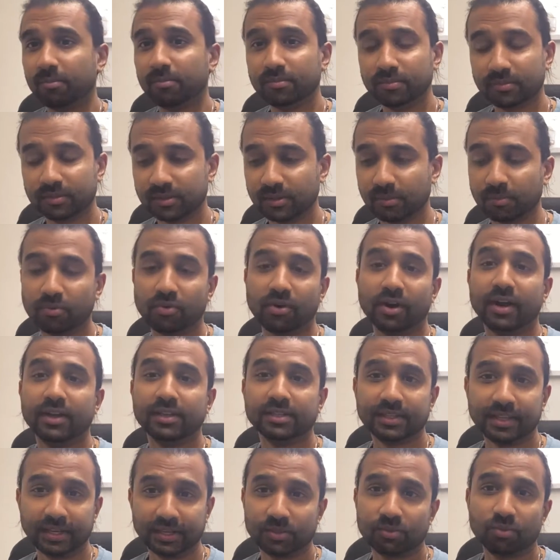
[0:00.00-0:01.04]
Surprise,
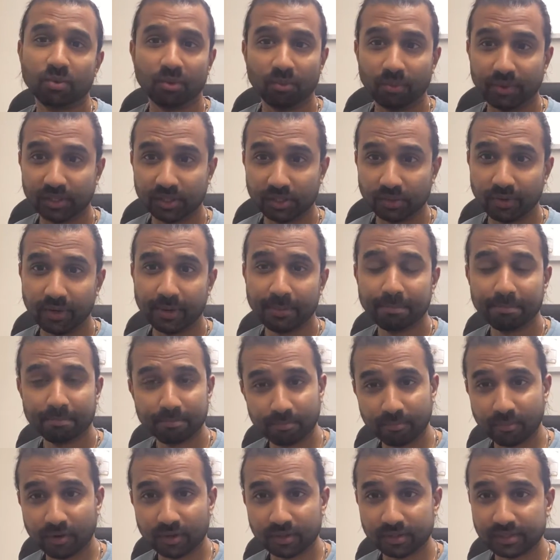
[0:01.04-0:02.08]
that's what we're doing,
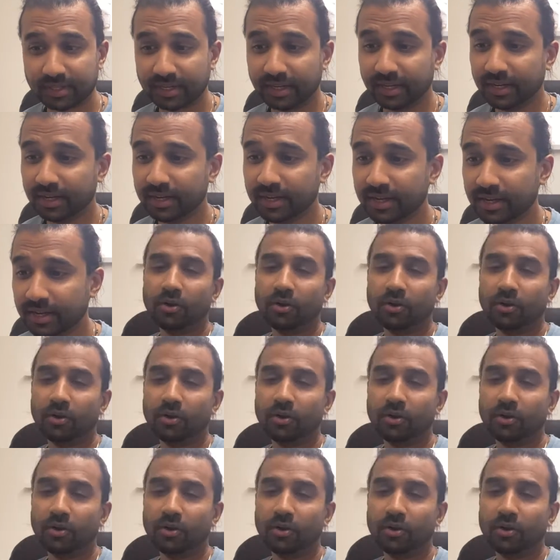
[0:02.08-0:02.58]
masking.